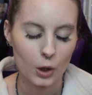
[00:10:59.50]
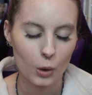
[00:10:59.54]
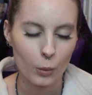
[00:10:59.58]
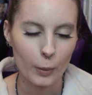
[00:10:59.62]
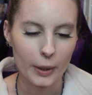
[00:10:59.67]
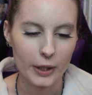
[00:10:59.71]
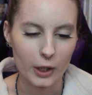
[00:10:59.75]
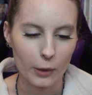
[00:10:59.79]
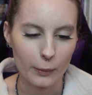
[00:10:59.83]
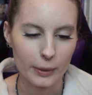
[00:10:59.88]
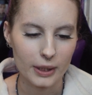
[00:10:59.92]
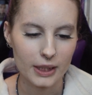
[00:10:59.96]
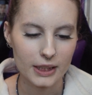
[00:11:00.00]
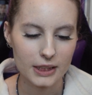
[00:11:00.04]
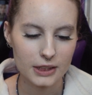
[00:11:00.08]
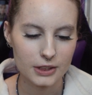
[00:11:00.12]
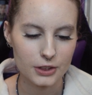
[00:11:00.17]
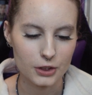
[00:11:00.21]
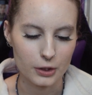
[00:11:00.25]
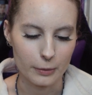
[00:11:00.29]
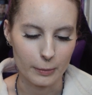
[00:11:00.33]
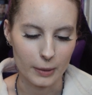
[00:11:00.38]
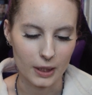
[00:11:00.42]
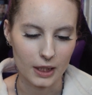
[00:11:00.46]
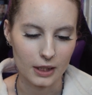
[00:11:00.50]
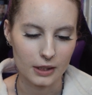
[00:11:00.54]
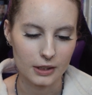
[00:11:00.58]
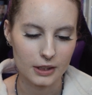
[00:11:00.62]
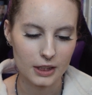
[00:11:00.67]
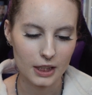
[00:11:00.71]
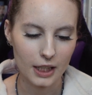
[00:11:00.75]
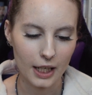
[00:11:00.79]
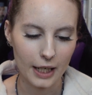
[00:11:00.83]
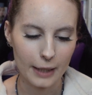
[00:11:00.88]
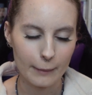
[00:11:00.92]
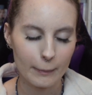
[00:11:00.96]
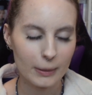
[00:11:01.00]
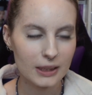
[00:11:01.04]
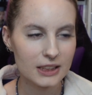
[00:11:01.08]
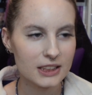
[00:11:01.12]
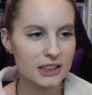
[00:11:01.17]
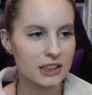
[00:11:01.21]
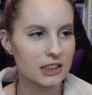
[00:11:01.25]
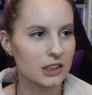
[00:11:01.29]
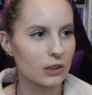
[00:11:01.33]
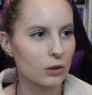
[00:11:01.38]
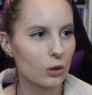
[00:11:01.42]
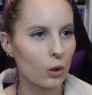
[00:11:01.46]
Wait, no, it is to be. Am I
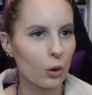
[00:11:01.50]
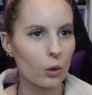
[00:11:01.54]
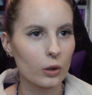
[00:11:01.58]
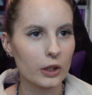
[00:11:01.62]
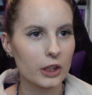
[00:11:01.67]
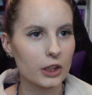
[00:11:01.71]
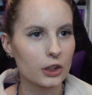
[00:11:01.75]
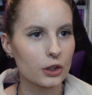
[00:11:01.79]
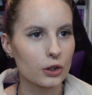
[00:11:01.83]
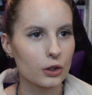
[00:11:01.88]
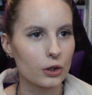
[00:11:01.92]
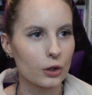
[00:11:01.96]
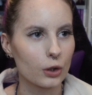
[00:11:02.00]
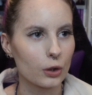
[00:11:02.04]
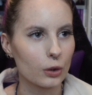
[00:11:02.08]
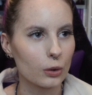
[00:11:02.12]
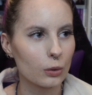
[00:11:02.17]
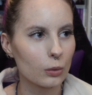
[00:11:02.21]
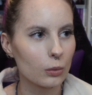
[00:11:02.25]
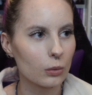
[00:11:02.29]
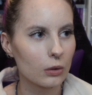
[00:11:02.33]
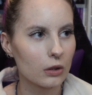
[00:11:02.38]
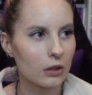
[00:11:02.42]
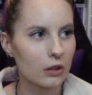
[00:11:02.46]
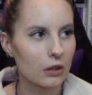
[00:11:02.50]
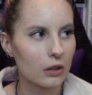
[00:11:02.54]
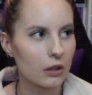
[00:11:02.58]
still calling it to you?